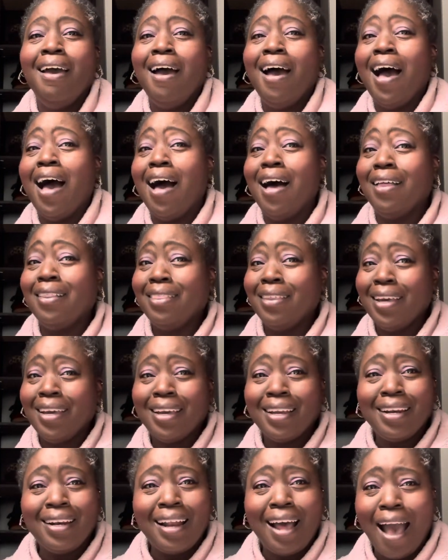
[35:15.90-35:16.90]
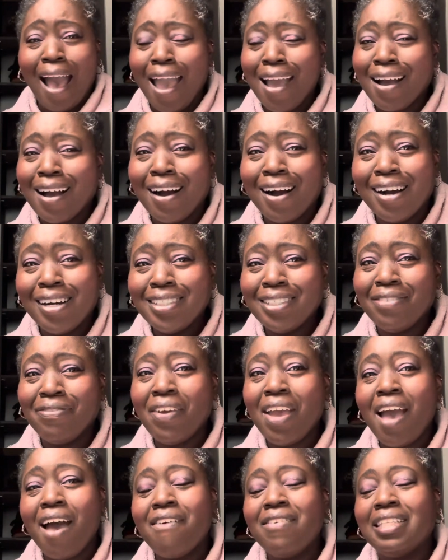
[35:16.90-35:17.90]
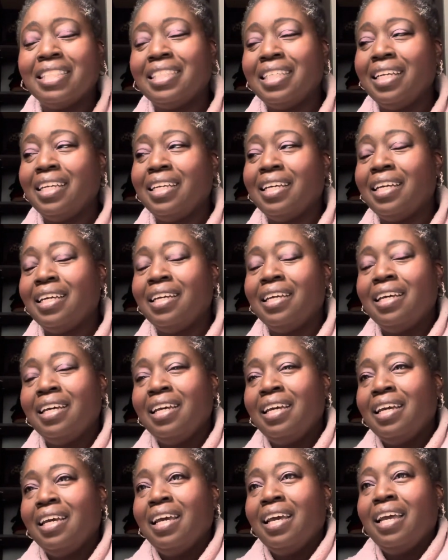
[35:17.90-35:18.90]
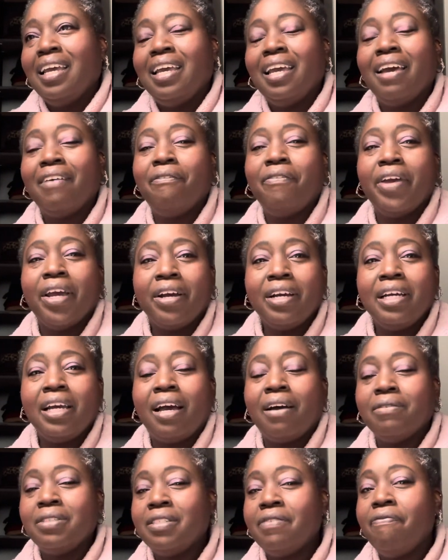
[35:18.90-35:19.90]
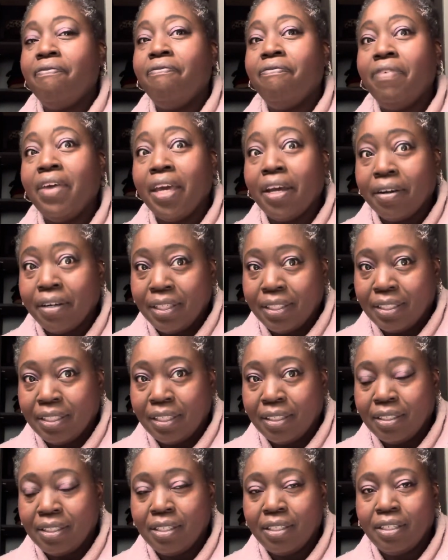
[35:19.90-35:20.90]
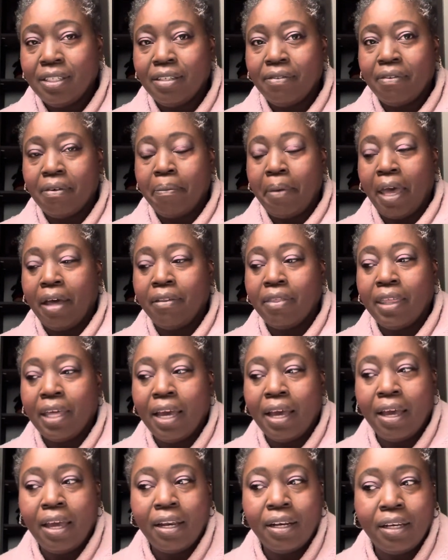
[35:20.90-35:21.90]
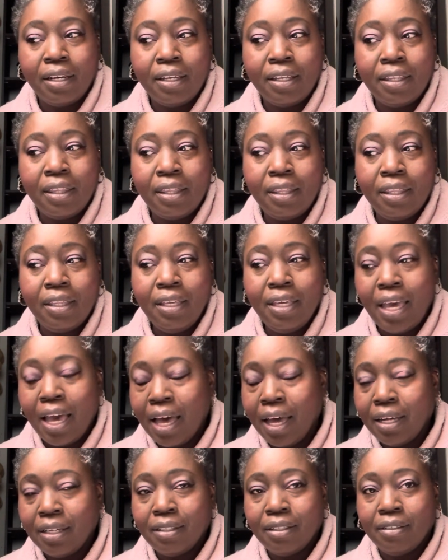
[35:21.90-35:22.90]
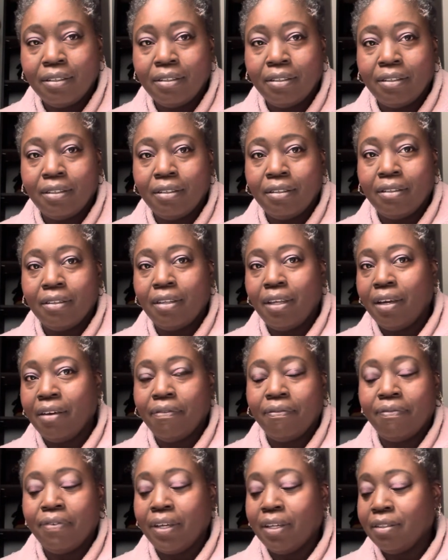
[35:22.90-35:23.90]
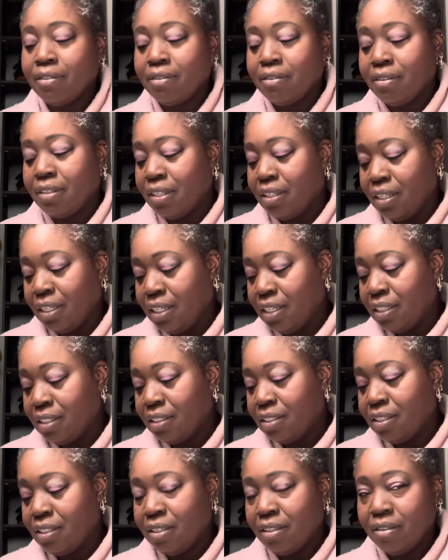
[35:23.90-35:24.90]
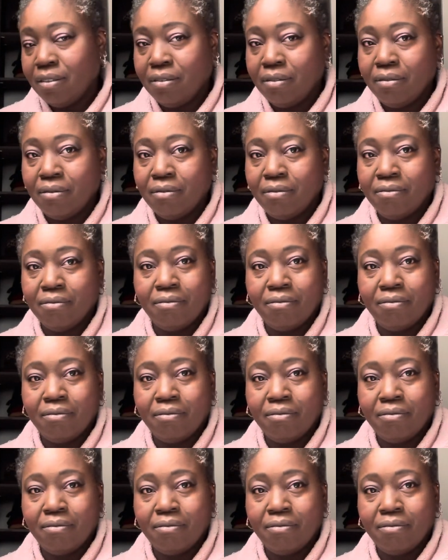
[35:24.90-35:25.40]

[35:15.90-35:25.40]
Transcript: I'll link it in the iCards if you haven't seen it. Yeah, I was very sensitive about that, and yet they felt the need to